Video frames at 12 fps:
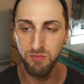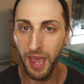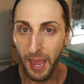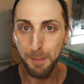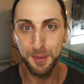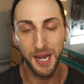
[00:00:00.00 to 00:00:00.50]

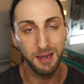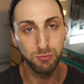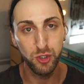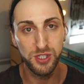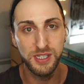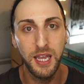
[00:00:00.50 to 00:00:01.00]
It primes
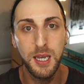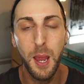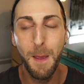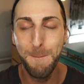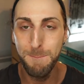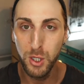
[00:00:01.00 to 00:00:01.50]
your skin
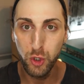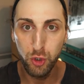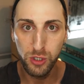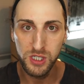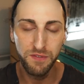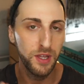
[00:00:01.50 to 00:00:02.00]

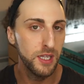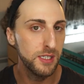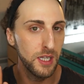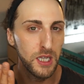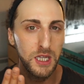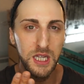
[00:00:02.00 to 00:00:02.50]
beautifully because
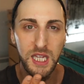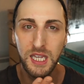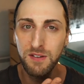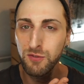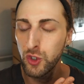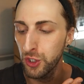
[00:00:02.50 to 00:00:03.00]
it
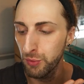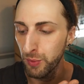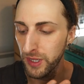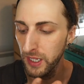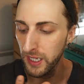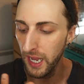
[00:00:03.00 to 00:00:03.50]
leaves you
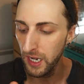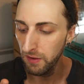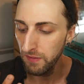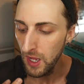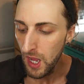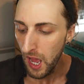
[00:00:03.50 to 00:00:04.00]
with a kind of
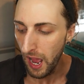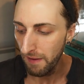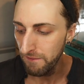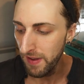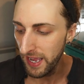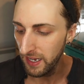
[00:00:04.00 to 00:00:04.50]
a
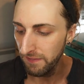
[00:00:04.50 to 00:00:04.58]
very